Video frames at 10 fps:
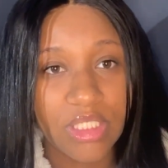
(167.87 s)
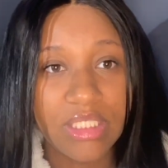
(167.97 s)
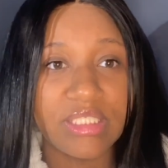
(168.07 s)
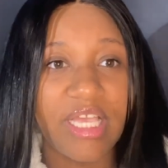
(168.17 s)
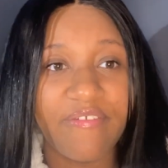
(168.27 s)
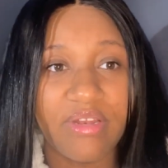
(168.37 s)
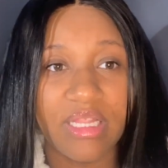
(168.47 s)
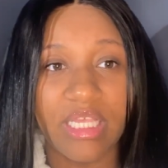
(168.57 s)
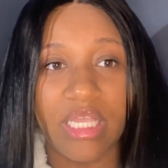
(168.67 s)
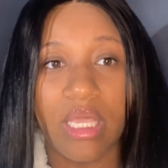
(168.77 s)

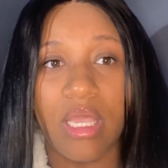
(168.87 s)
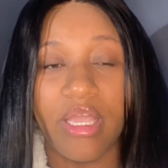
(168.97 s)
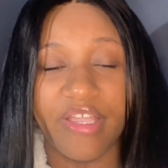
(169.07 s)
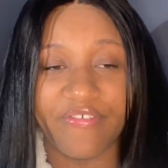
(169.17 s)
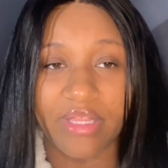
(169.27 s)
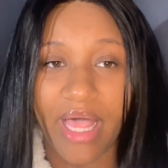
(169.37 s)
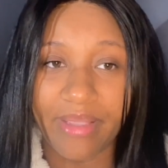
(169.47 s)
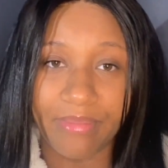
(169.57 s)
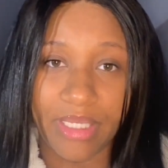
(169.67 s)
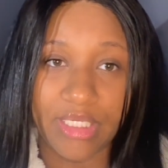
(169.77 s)
definitely, if you're like
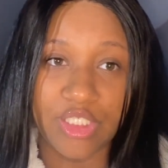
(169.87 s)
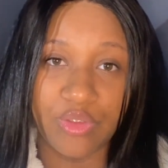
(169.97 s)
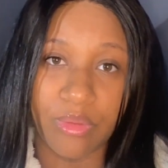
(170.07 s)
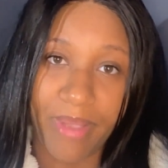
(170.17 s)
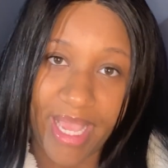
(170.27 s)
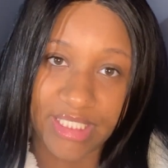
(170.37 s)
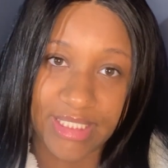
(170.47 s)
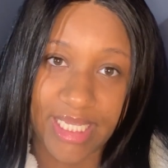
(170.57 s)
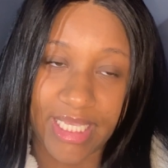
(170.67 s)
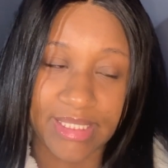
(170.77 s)
me, do a patch
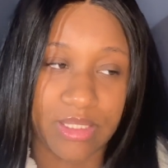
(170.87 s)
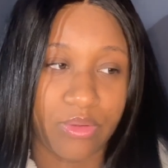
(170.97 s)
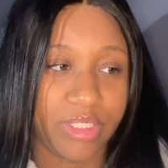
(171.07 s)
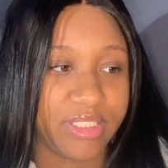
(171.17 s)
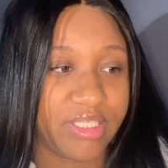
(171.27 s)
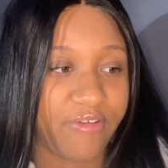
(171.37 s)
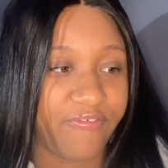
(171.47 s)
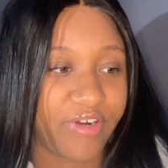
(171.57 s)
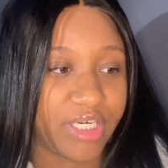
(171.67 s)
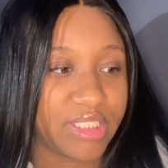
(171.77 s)
test on yourself
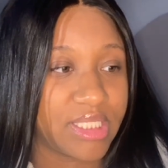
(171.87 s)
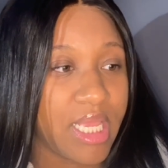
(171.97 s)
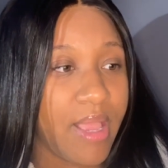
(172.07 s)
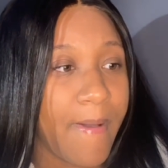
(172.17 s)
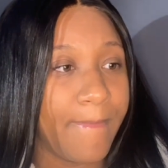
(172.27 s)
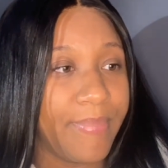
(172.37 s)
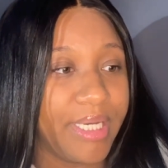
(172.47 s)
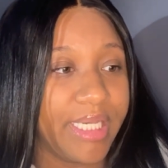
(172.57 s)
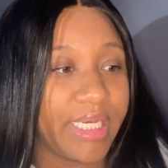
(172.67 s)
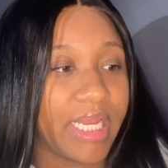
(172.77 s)
first.
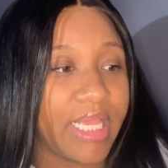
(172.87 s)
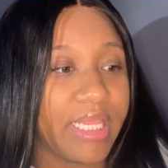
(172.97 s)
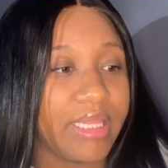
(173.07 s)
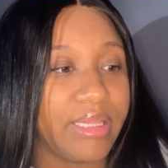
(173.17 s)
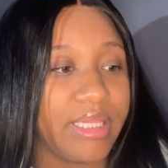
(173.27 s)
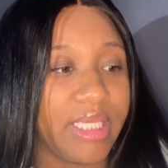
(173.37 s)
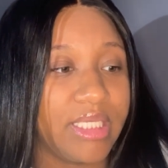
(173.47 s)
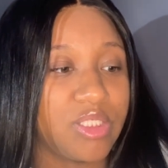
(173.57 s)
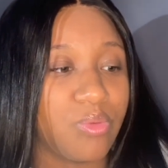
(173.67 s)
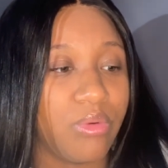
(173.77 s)
But
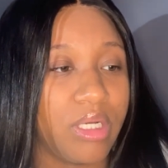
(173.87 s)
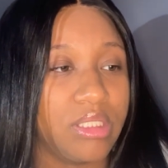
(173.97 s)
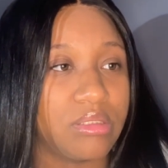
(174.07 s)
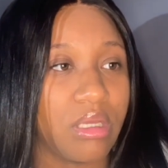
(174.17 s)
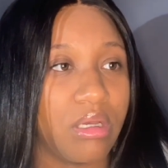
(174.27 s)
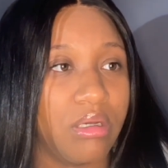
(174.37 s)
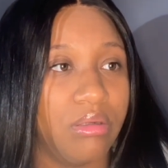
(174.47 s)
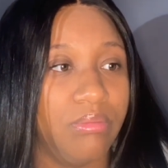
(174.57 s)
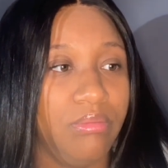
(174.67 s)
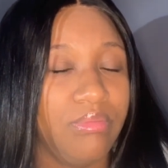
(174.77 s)
this was,
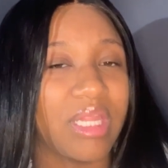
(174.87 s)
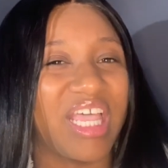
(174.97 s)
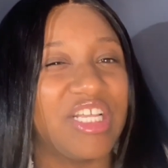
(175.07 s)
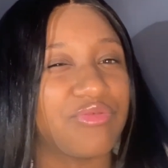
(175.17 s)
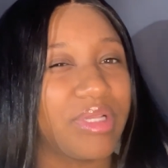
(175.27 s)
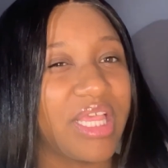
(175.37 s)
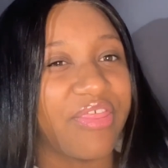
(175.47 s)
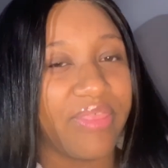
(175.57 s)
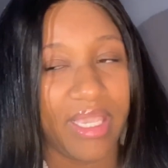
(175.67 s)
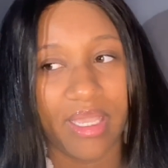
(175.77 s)
it's really
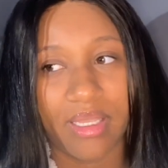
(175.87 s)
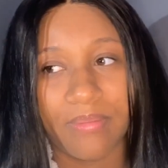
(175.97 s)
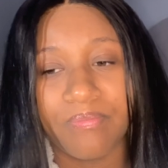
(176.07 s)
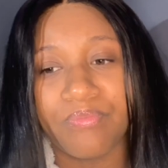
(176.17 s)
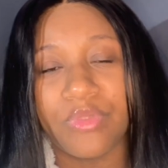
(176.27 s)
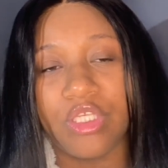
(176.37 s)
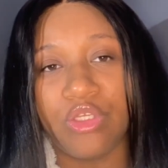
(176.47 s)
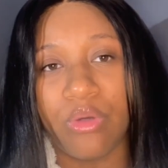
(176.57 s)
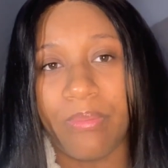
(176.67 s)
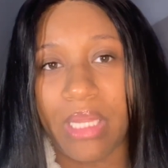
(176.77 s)
thick.
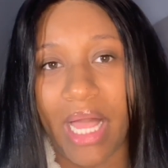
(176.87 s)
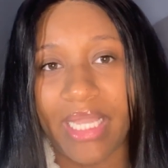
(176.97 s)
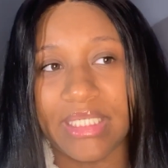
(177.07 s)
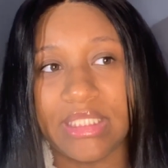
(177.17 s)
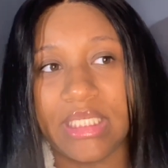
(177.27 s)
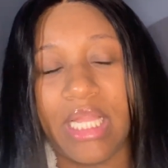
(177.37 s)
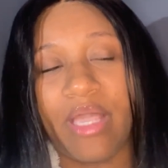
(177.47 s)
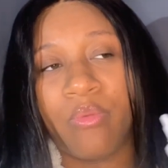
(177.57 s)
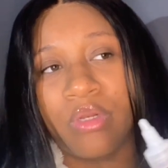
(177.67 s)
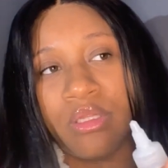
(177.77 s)
You apply it to
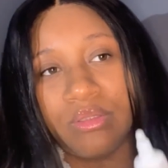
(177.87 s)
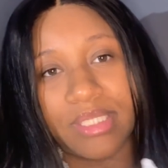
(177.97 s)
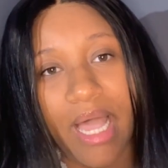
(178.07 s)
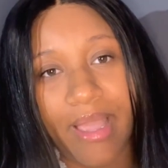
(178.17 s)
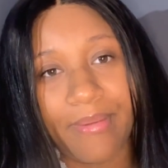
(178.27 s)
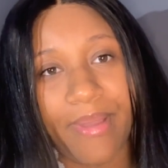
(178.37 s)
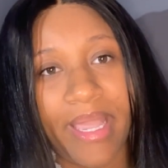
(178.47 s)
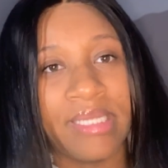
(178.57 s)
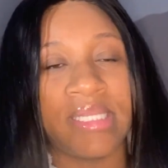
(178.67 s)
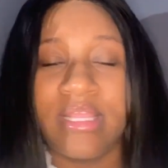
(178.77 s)
like one of those cotton
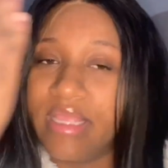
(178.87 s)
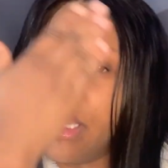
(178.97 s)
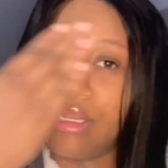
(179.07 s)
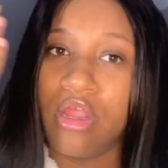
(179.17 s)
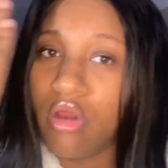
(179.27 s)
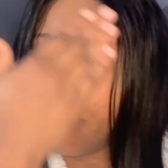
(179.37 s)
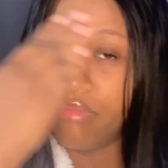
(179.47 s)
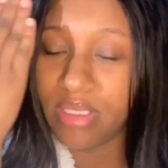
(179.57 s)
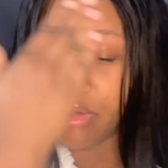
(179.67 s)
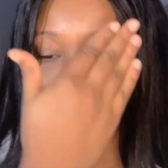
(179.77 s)
pads and then
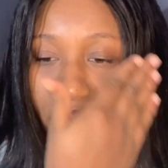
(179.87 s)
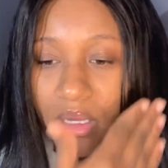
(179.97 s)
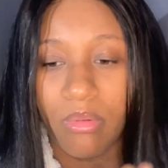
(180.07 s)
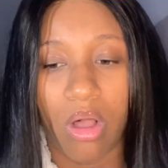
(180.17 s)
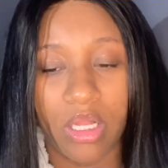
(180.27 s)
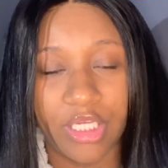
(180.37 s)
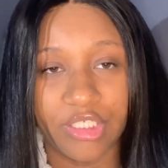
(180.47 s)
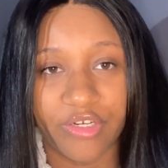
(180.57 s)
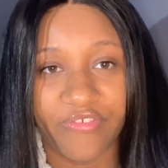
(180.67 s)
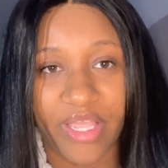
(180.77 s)
really rub all in
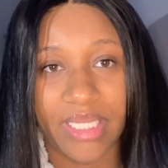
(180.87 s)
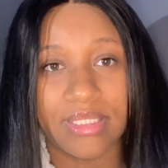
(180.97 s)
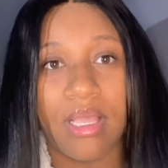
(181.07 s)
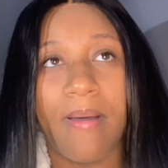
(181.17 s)
your face.